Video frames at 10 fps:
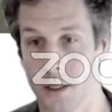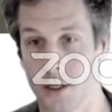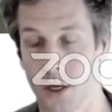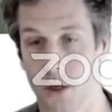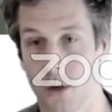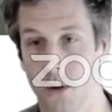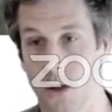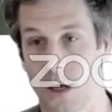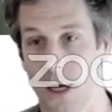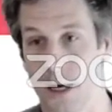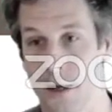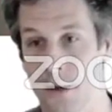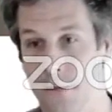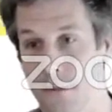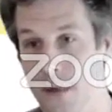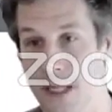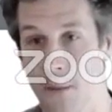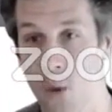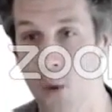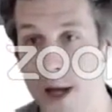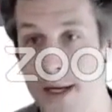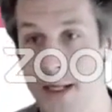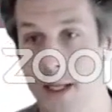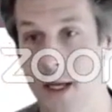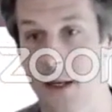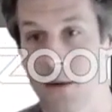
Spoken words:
So step 1 is that,